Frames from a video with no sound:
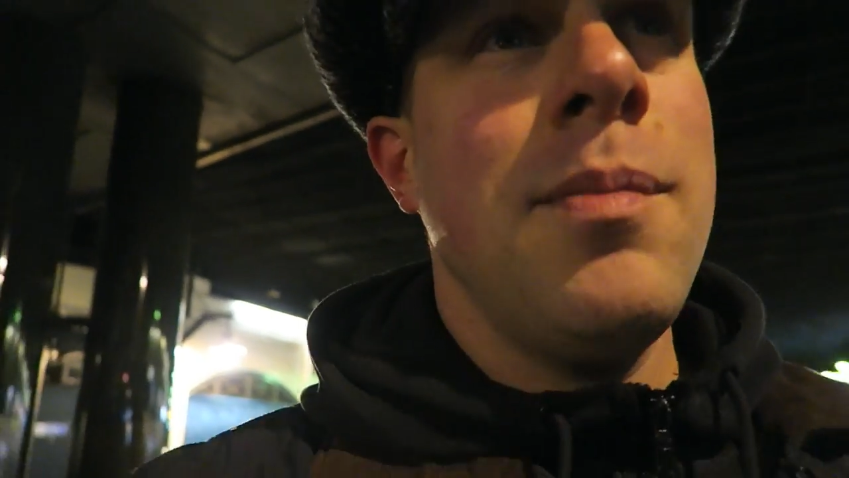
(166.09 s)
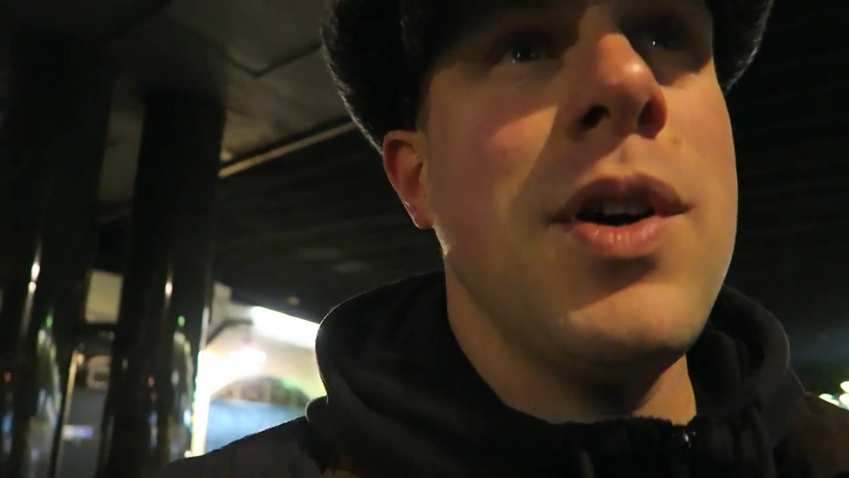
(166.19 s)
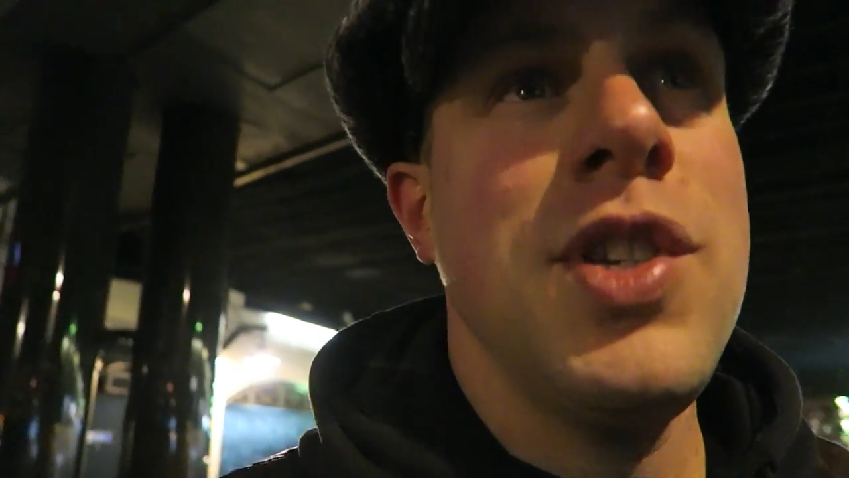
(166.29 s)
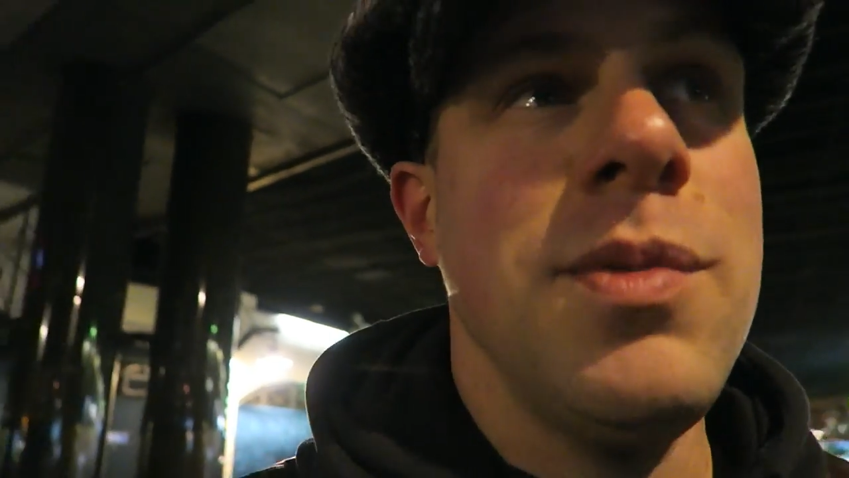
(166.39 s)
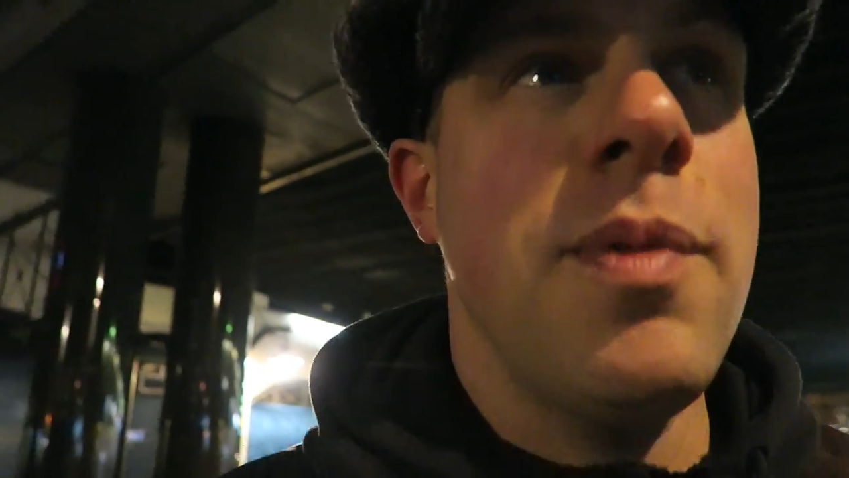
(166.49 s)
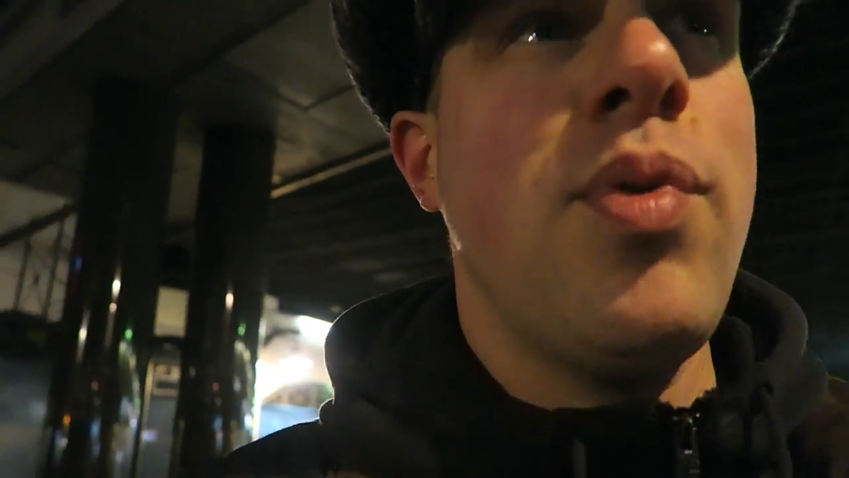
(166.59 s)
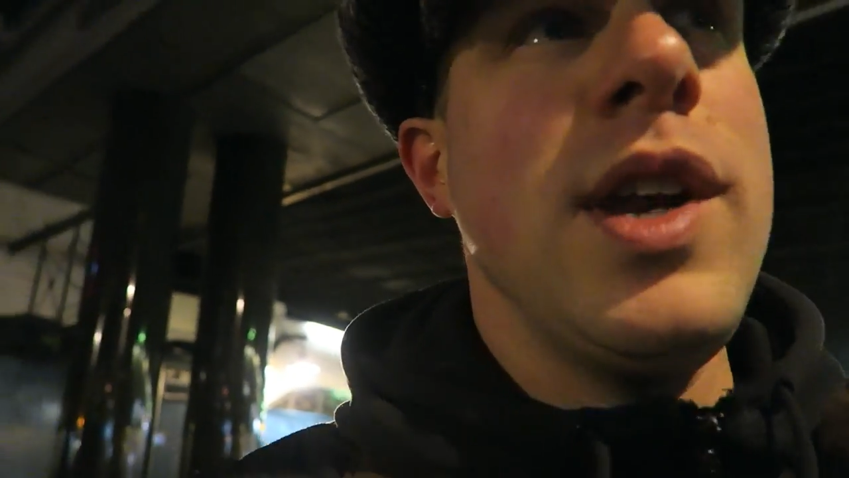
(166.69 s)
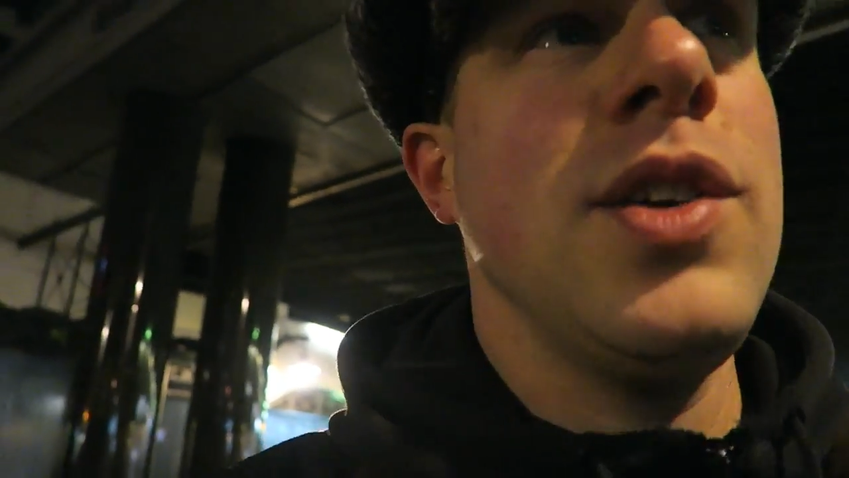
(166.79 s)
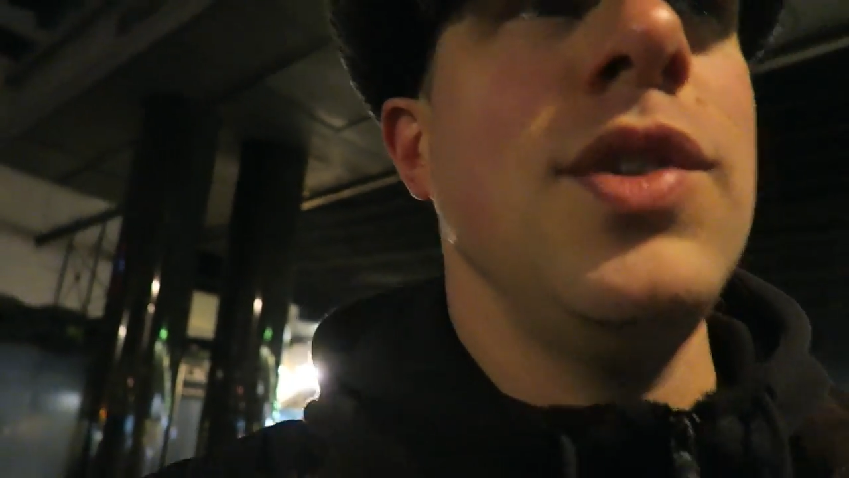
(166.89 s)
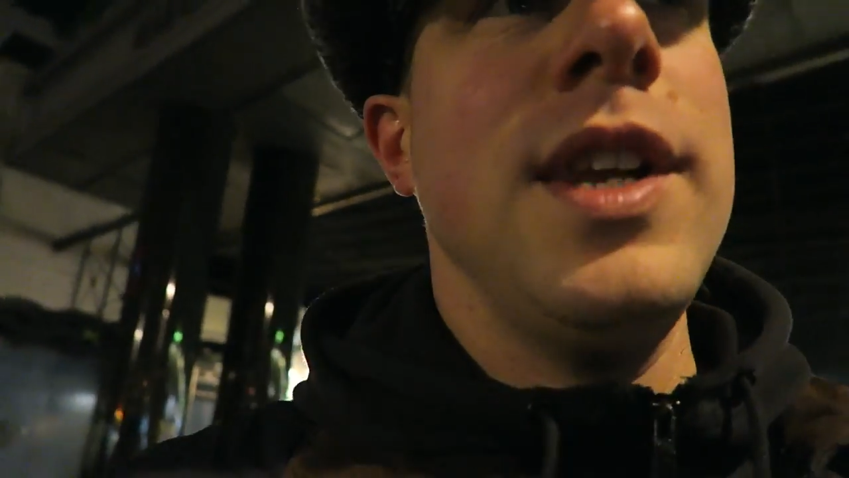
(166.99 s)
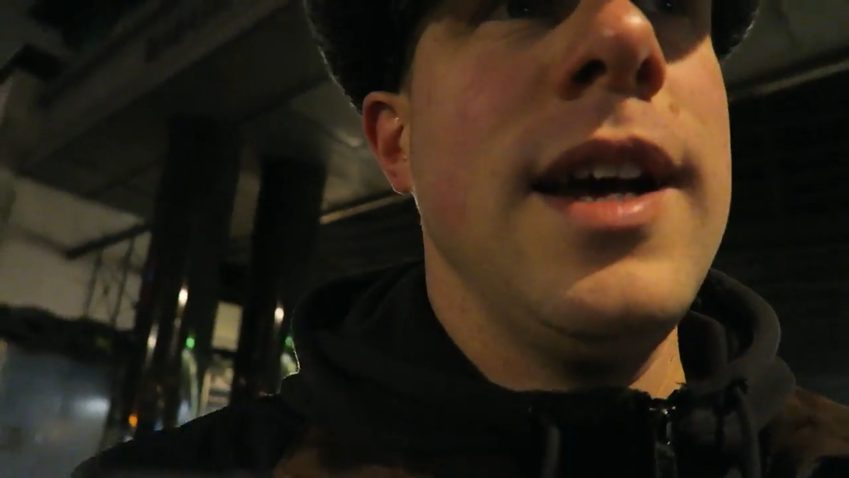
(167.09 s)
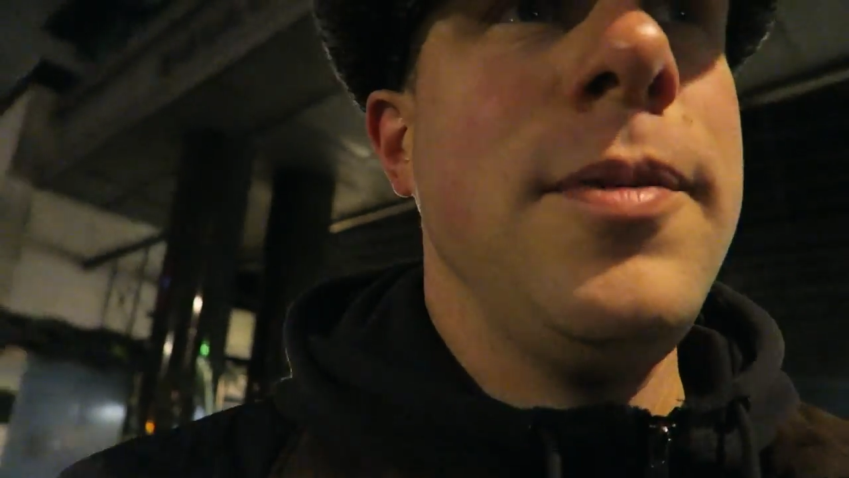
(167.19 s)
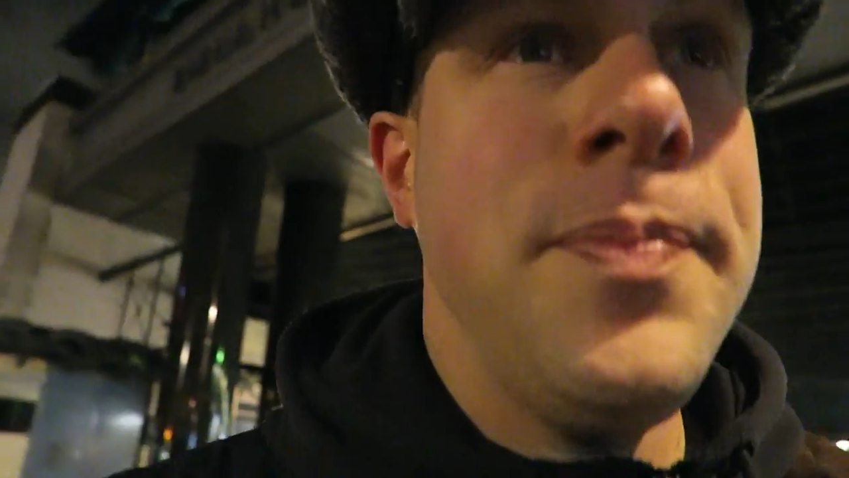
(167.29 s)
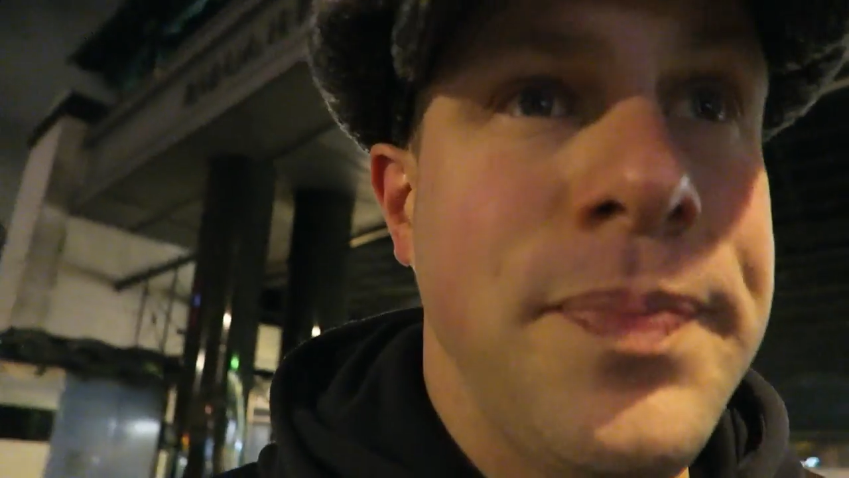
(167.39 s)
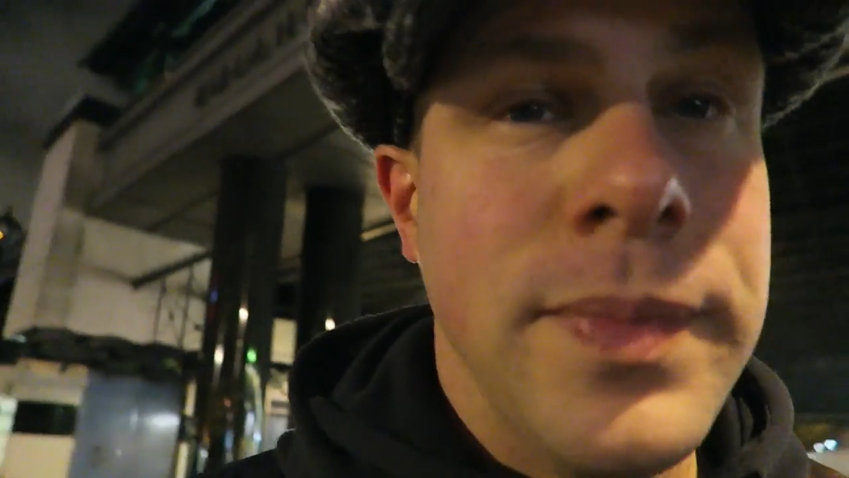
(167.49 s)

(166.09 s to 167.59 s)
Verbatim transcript: Most of them are pretty good now.